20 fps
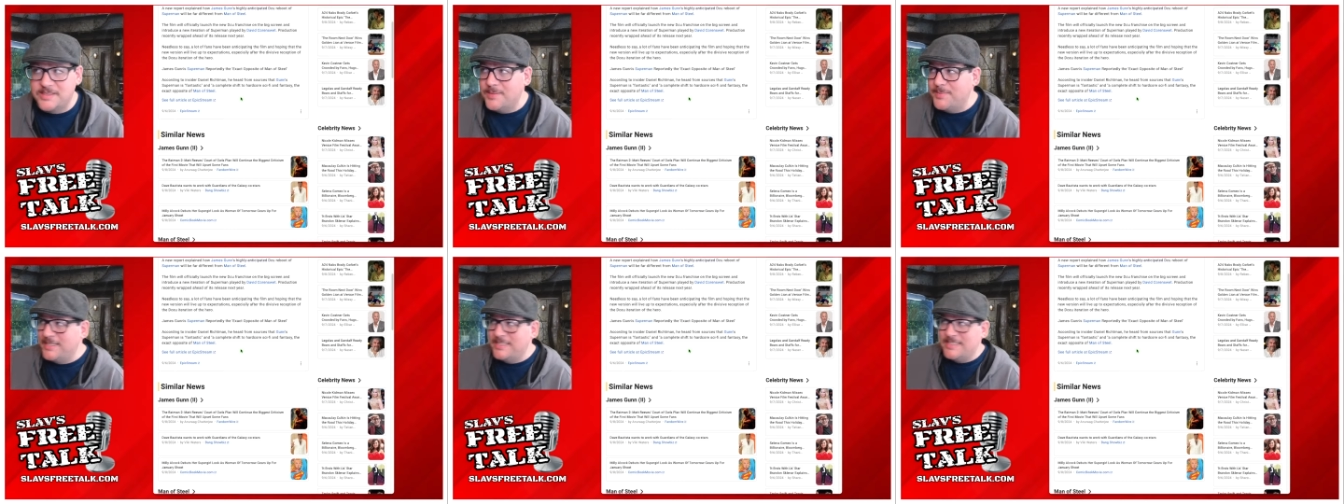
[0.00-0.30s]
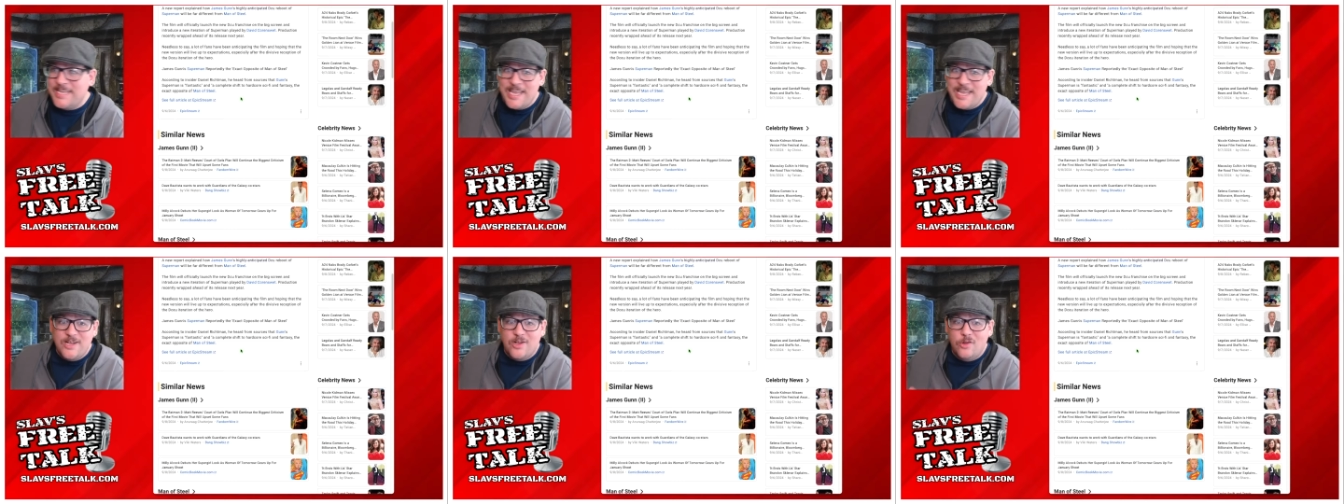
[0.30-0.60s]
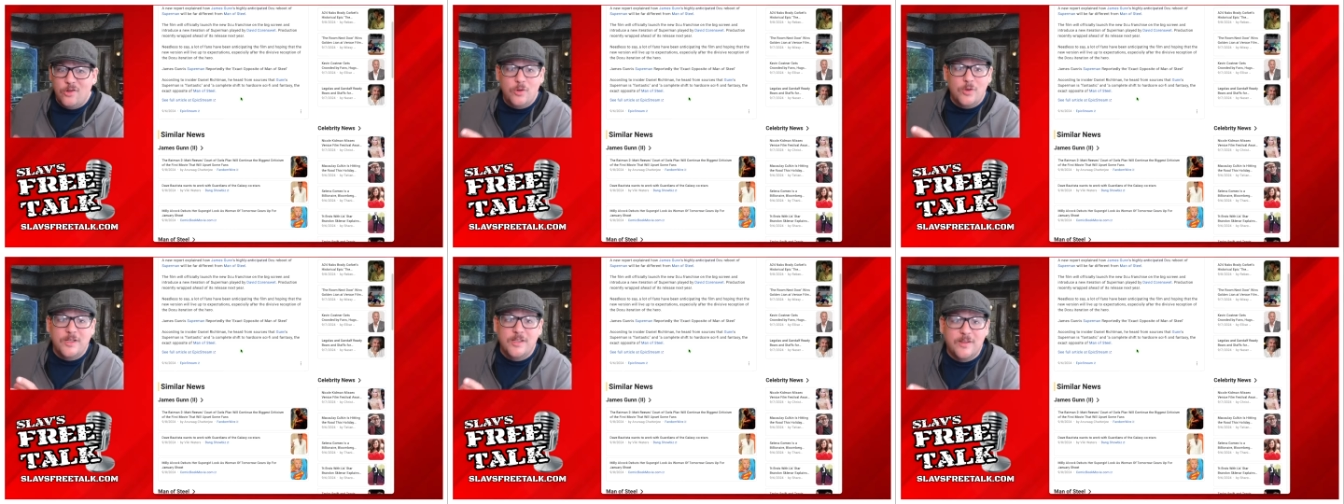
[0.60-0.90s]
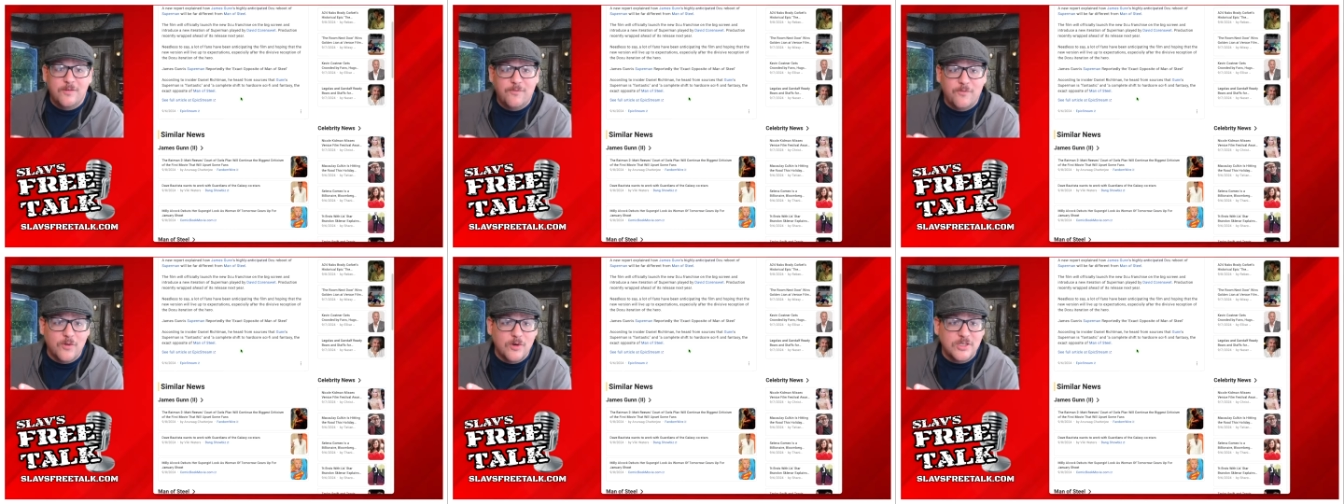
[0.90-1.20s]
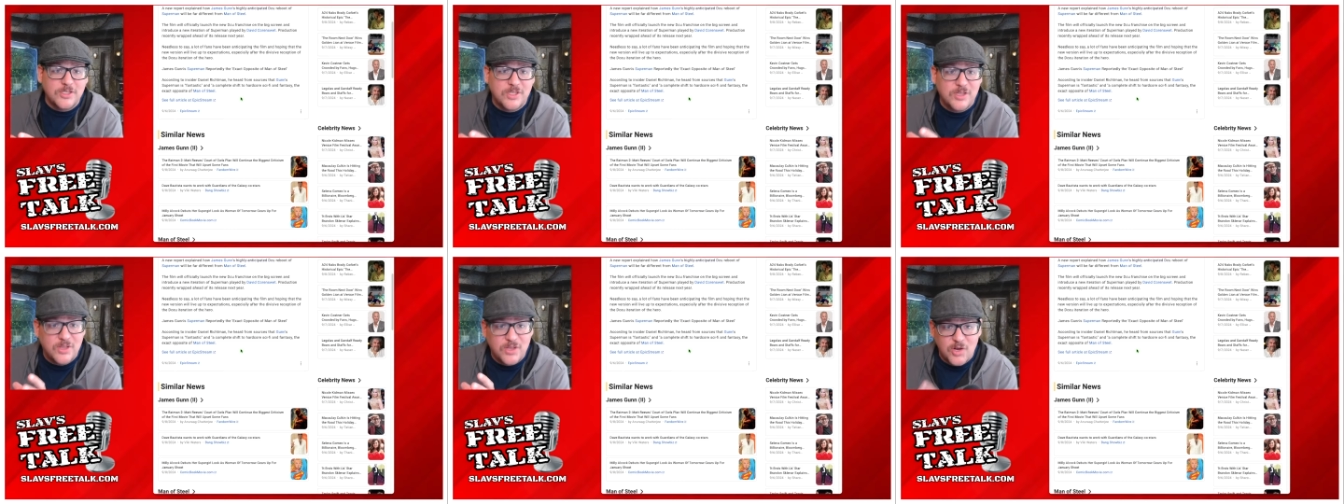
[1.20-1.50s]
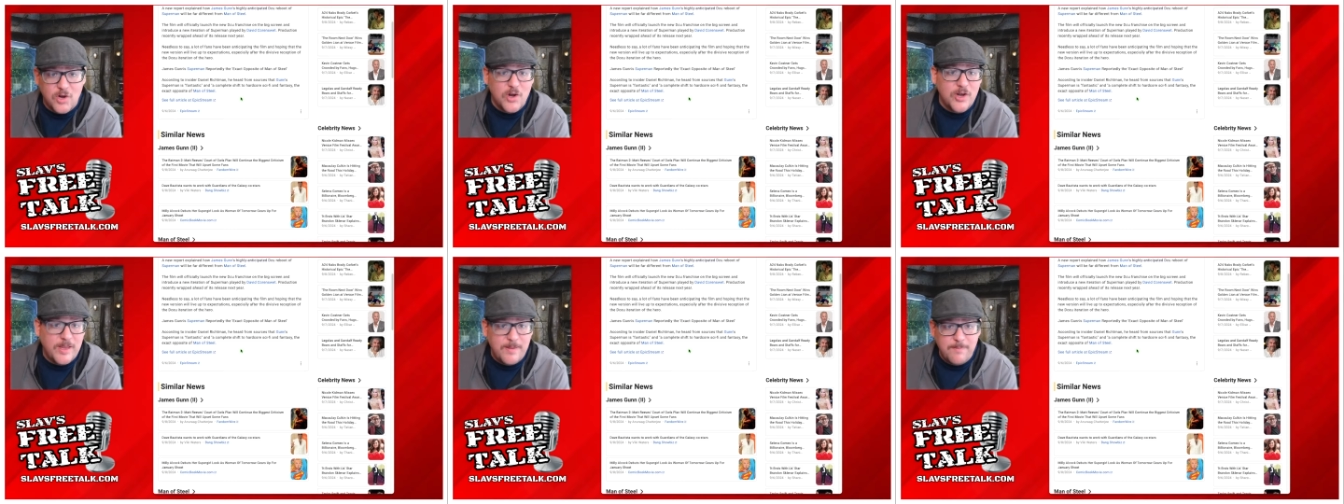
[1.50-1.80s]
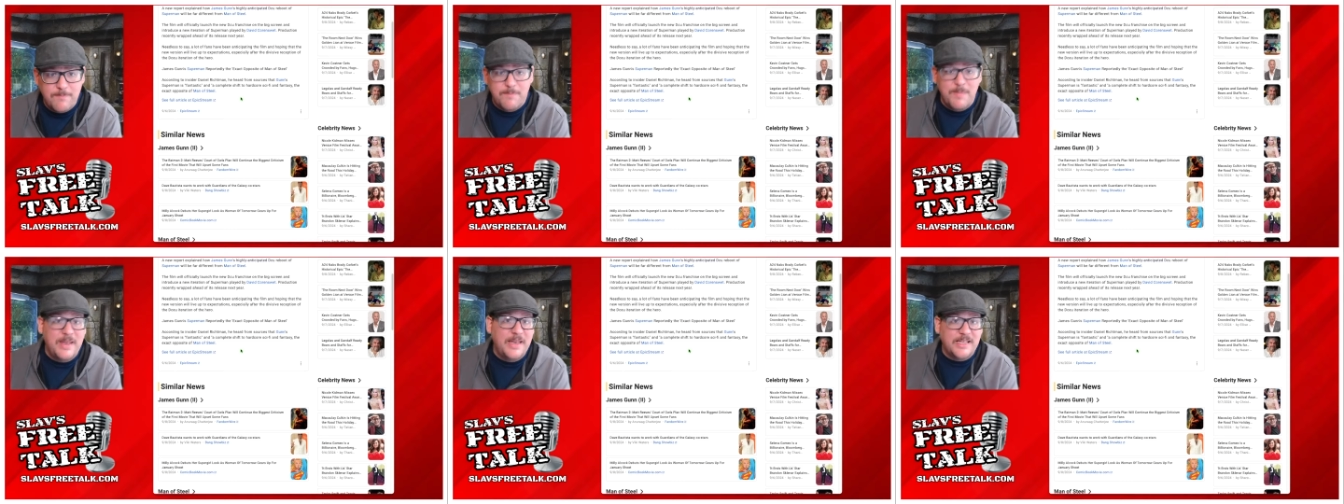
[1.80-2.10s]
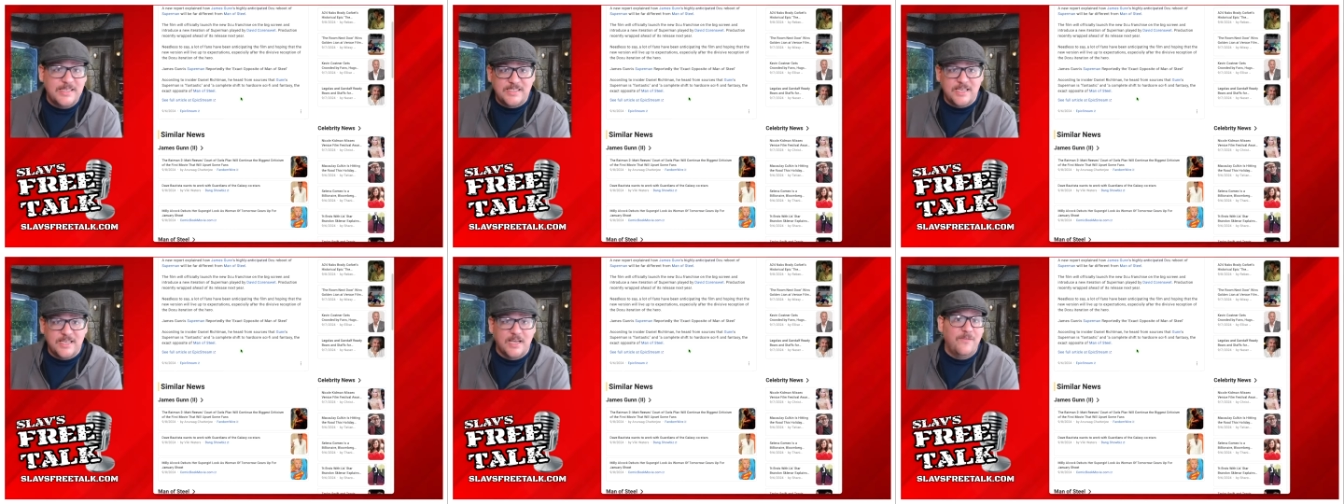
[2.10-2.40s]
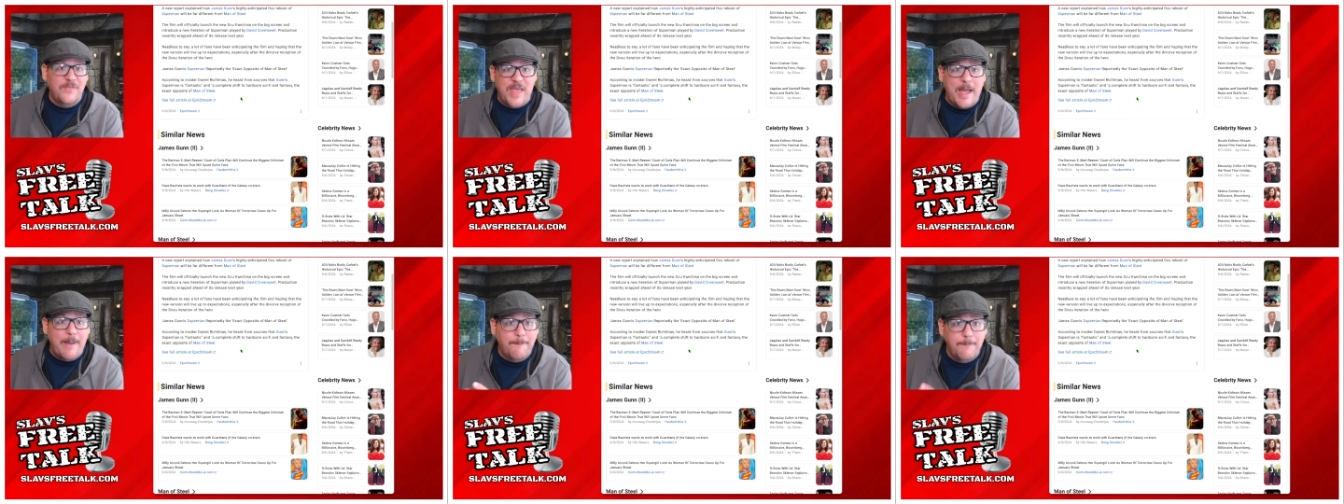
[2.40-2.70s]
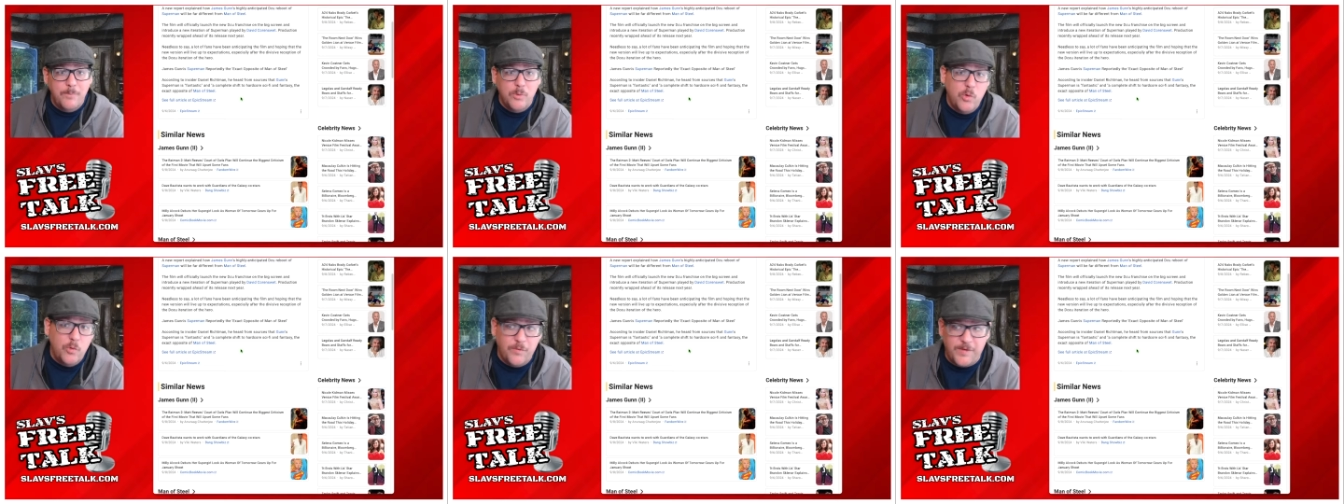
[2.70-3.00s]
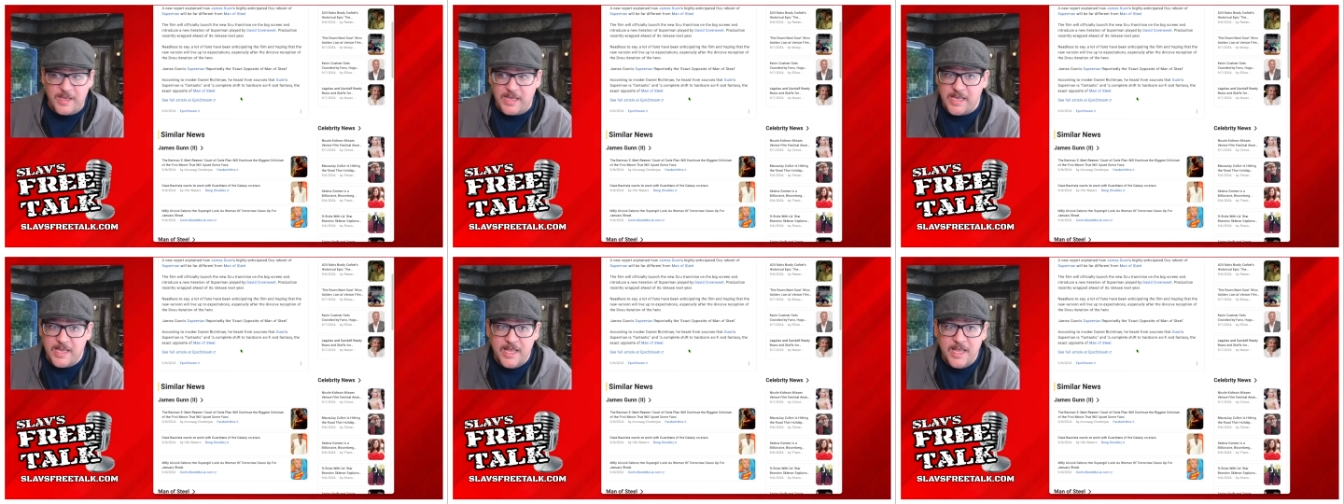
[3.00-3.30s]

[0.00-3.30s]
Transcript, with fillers: I mean, take a look at the first 30 minutes of that movie.